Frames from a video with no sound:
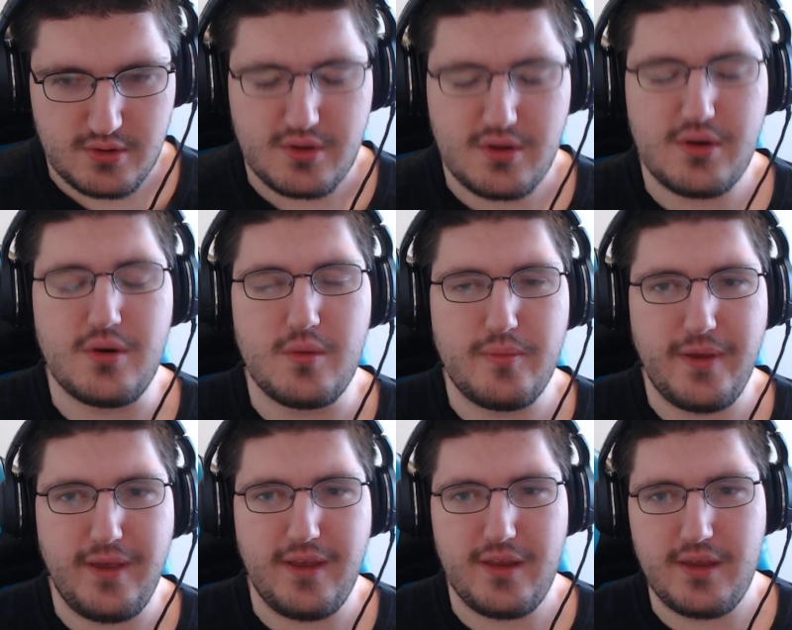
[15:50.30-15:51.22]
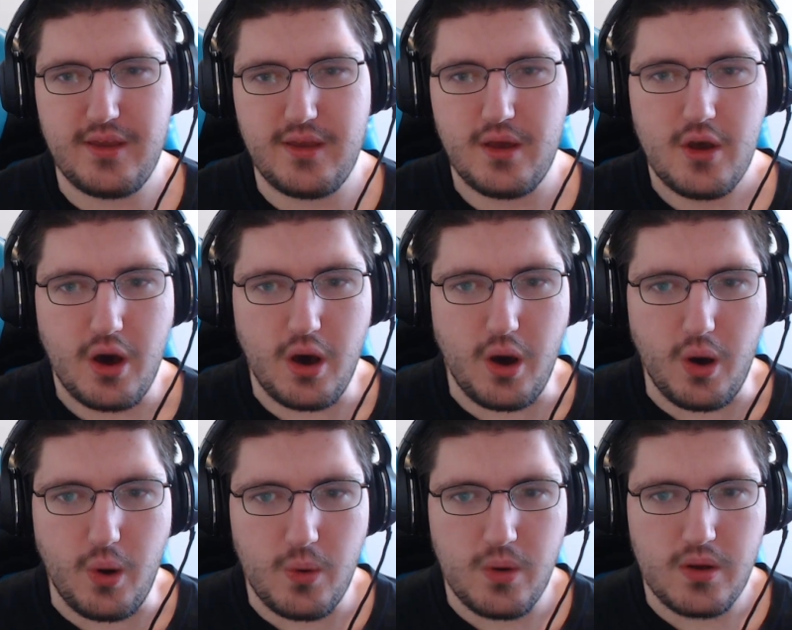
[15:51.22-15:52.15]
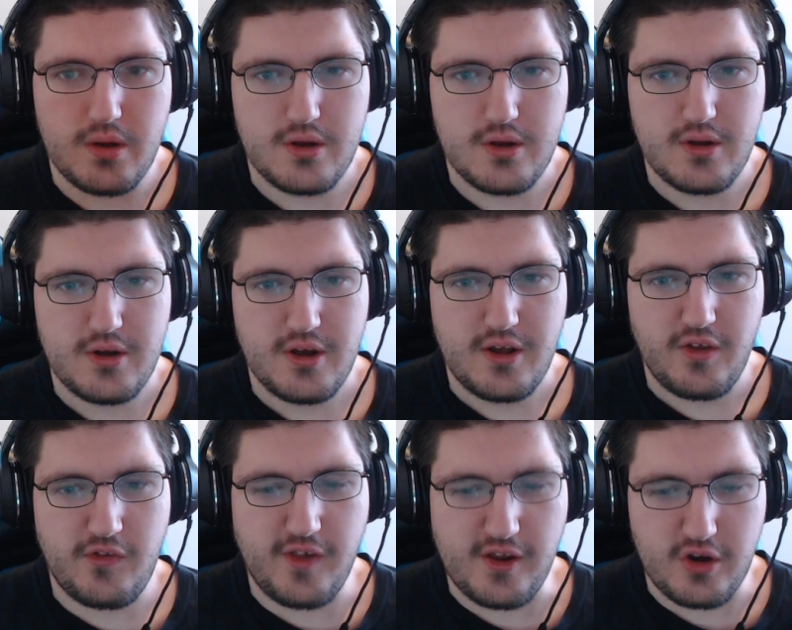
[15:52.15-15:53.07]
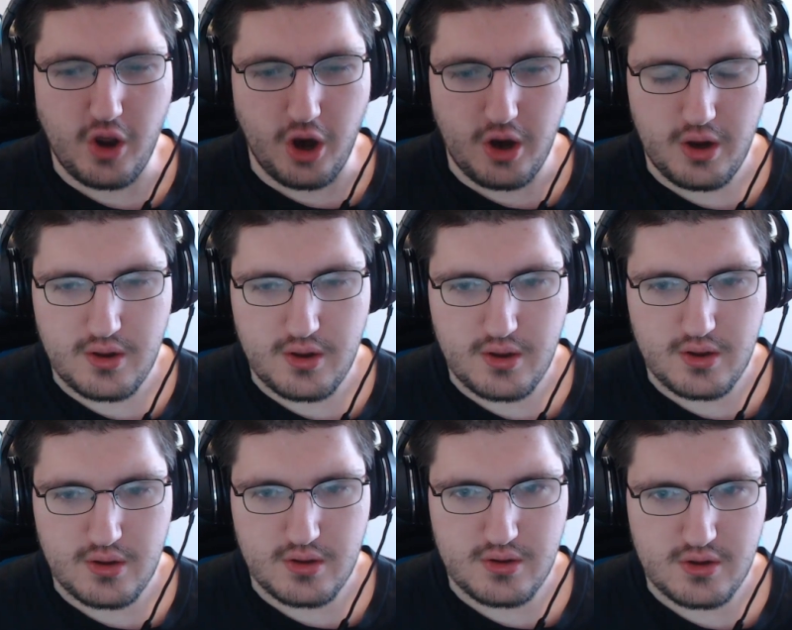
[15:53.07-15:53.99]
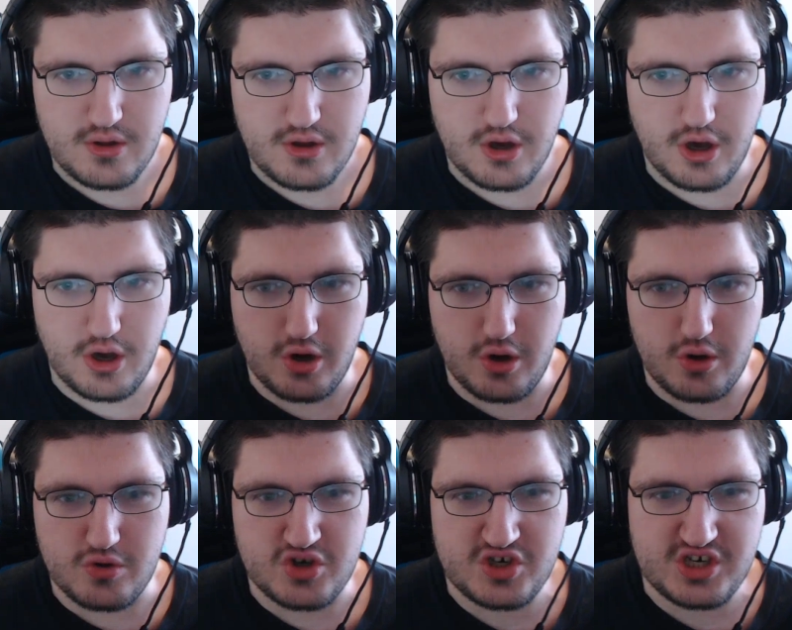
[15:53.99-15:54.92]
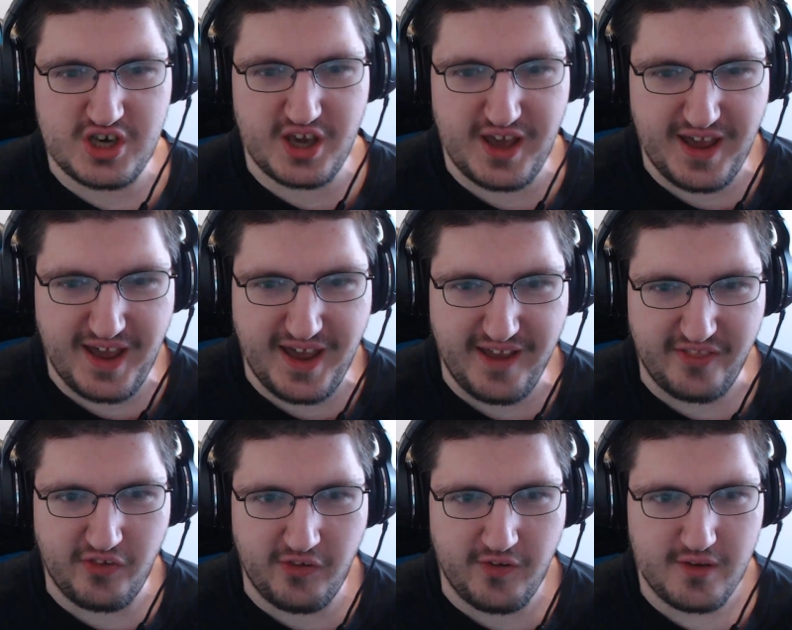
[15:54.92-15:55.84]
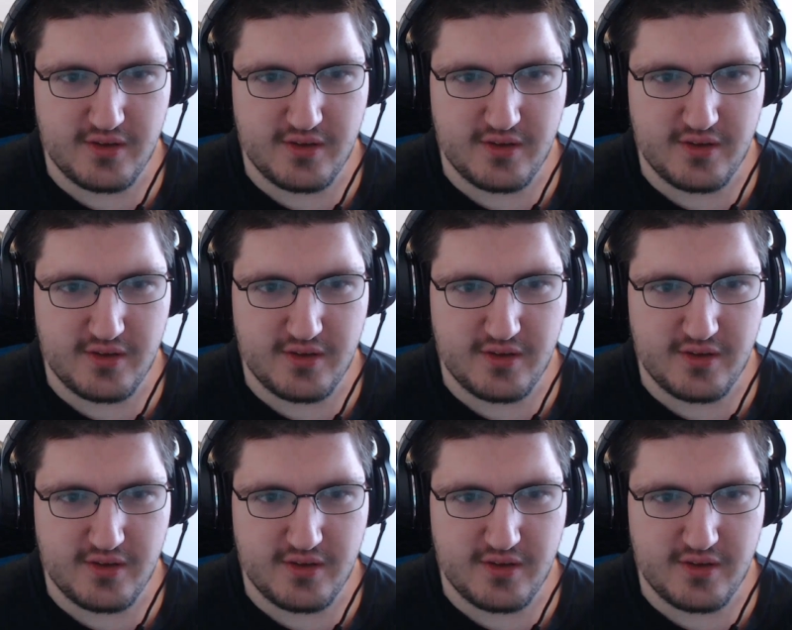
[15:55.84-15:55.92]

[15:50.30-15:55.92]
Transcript: Oh, Penny. Uh-oh. What was that? Cinder. Oh, shit!